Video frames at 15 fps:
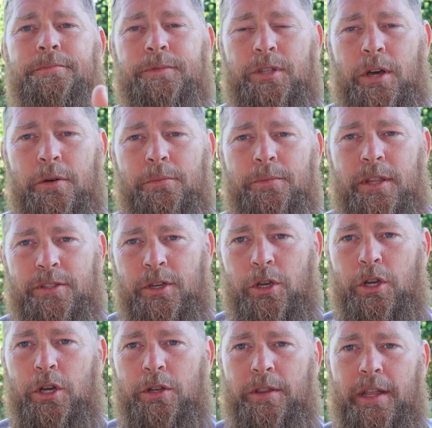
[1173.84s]
So that's a
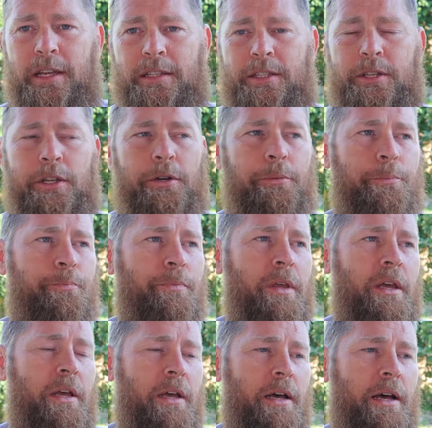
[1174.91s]
good thing to do.
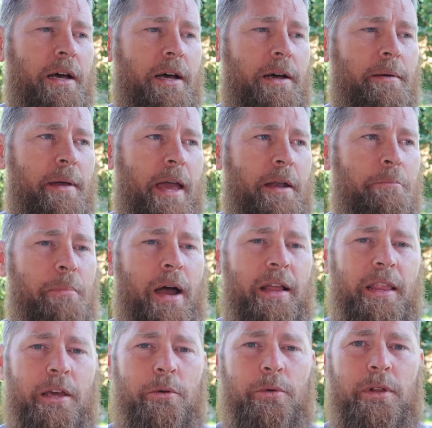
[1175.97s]
Uh, and
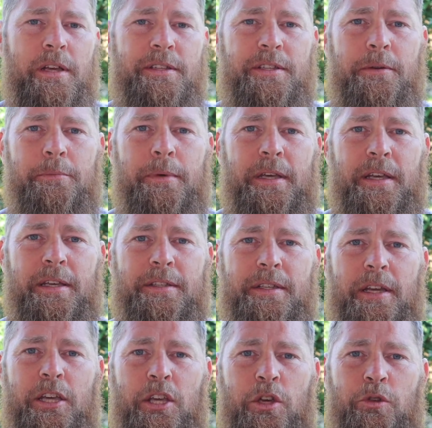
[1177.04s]
bilingualism is
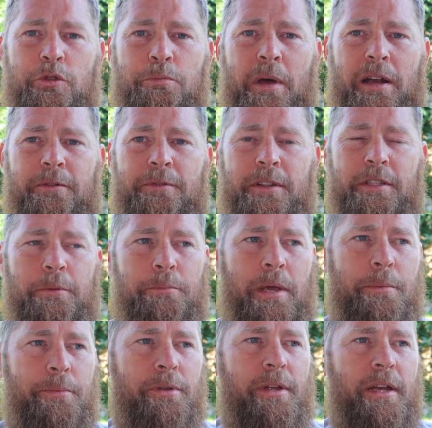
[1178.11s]
a huge benefit to
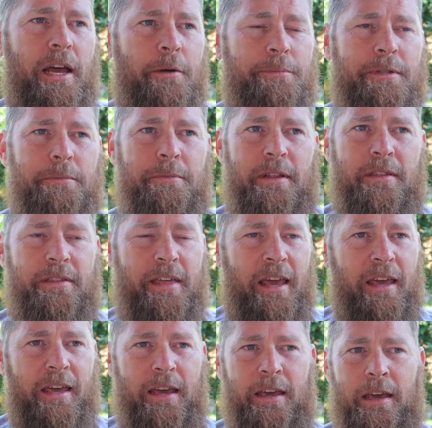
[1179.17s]
people. It helps them to
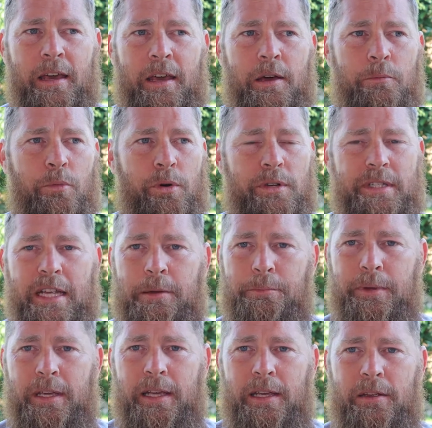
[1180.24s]
think more
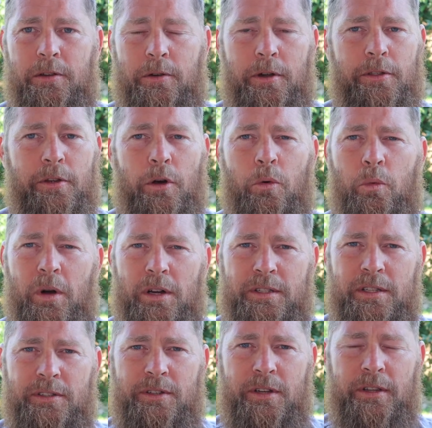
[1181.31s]
deeply. There are
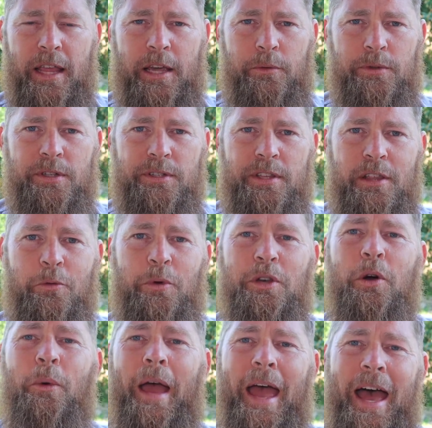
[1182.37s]
words in certain languages that we
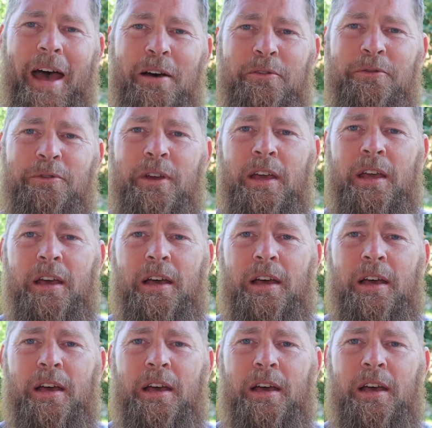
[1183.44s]
don't have